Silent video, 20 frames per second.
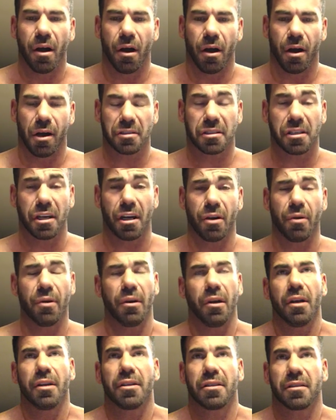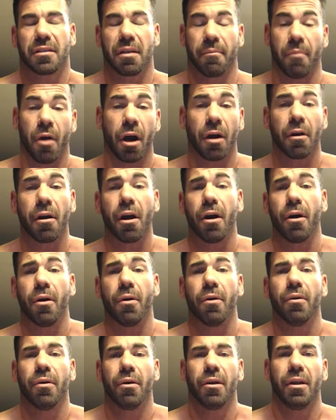Also,
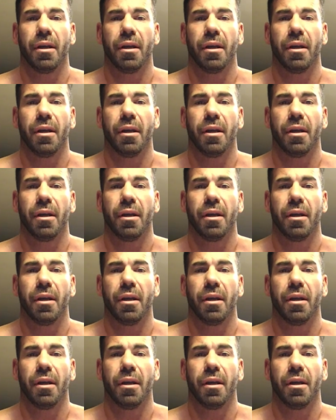tomorrow,